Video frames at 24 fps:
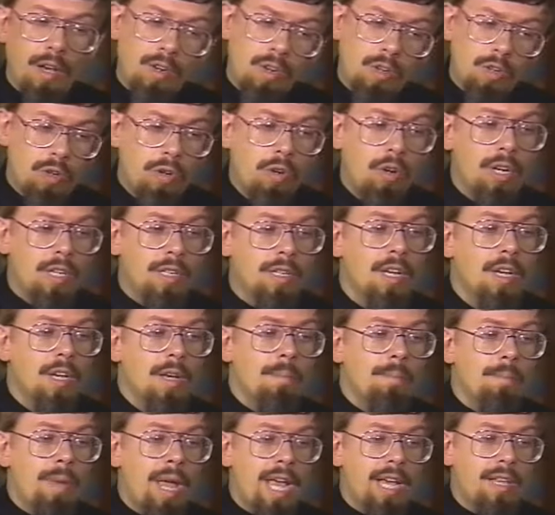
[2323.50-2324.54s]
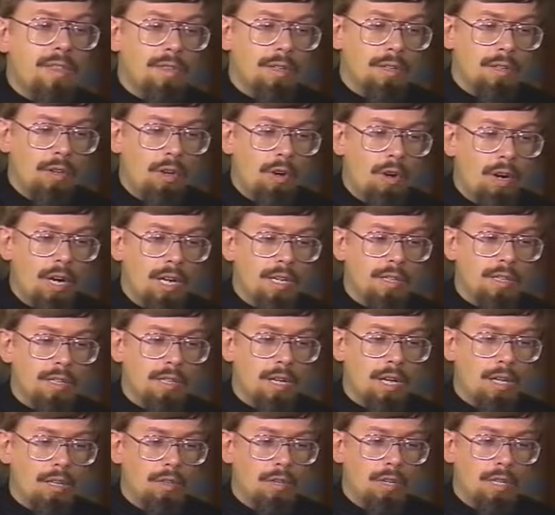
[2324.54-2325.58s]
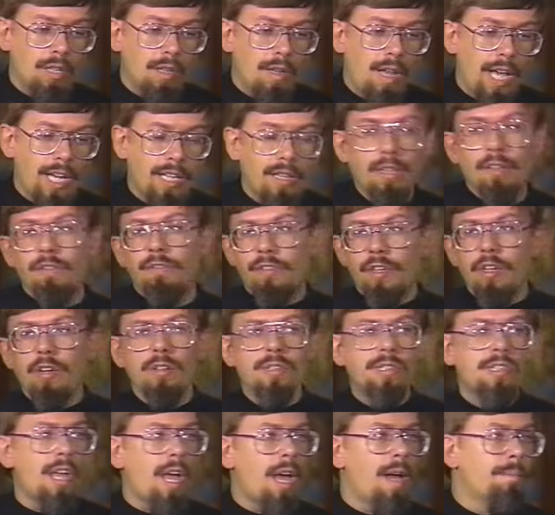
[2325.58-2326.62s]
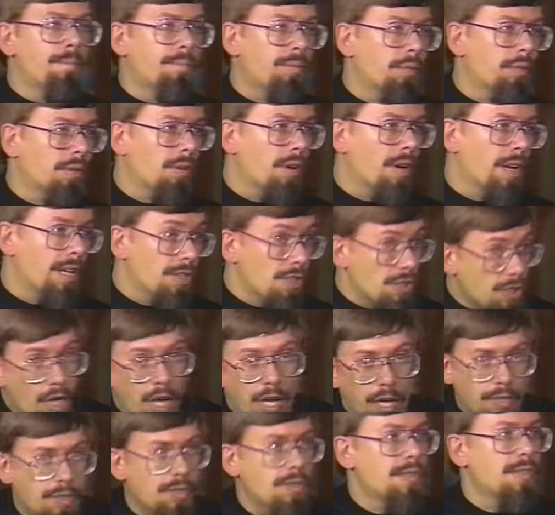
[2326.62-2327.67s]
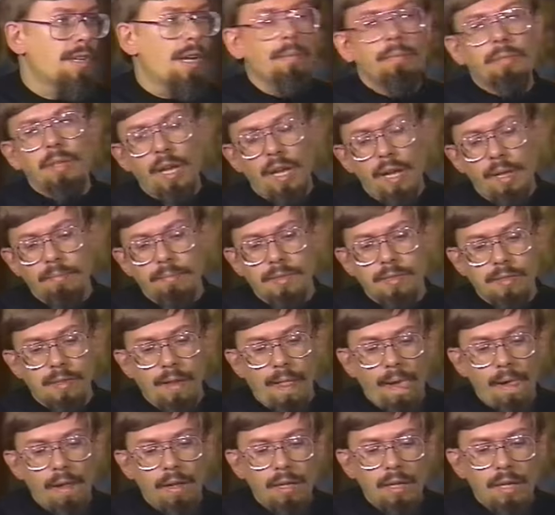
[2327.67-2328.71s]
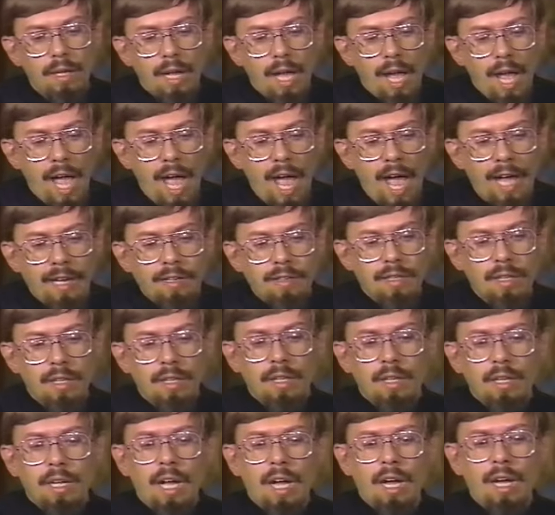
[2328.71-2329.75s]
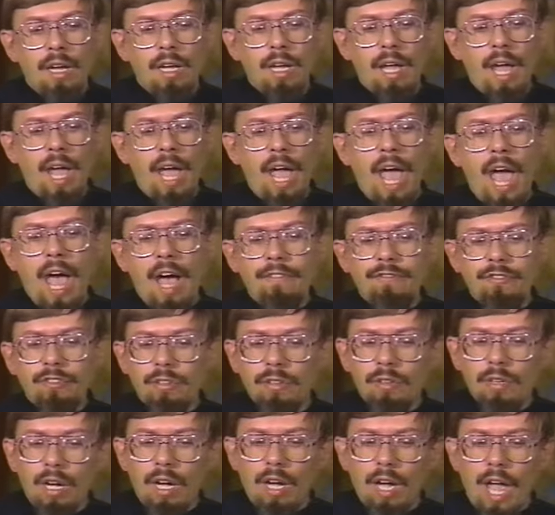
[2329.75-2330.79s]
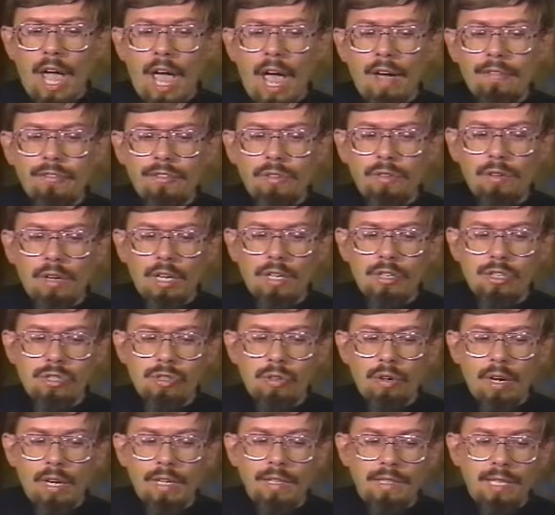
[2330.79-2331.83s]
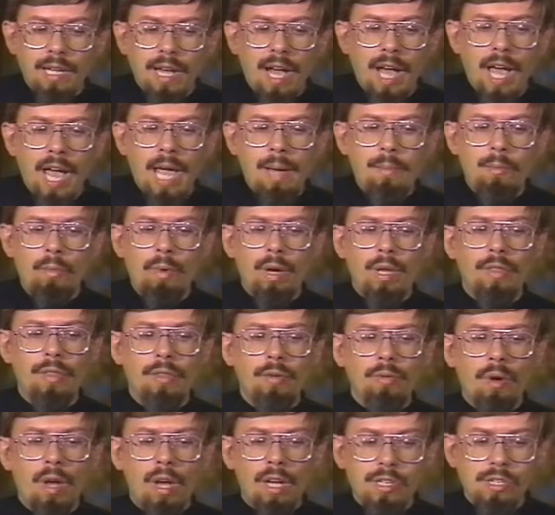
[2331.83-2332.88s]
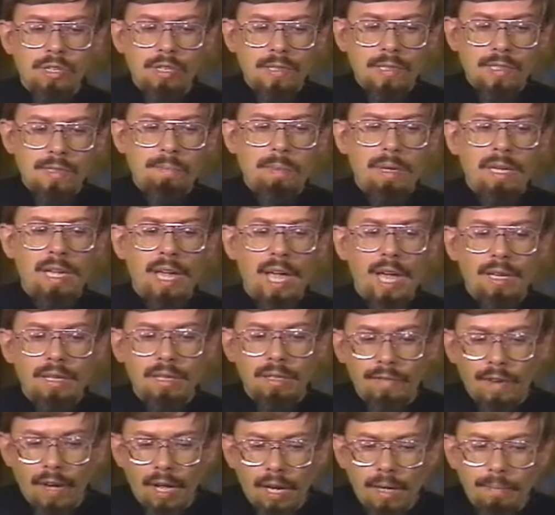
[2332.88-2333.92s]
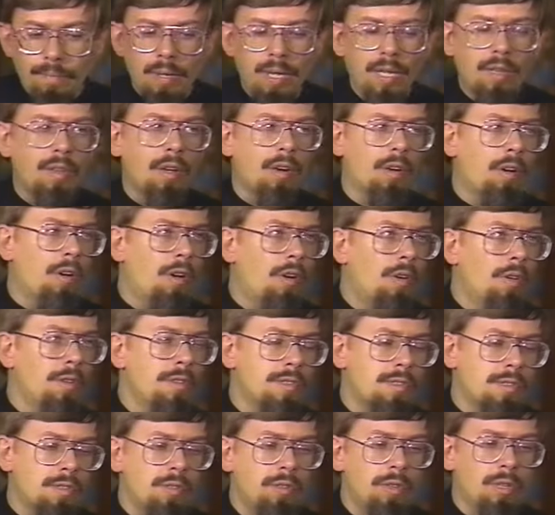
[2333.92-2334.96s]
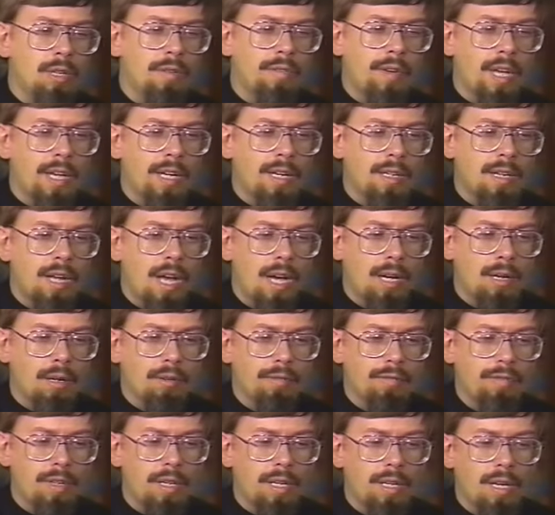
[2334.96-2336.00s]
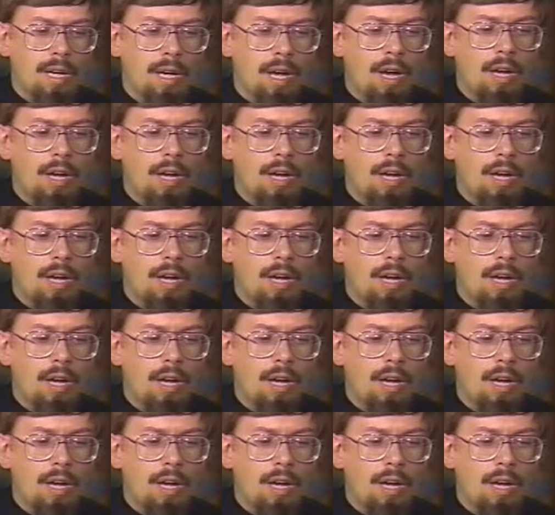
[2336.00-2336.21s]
could make the Lord look like the fierce emperor and judge sometimes. And After a short time, when the Russians began developing their own school of iconography,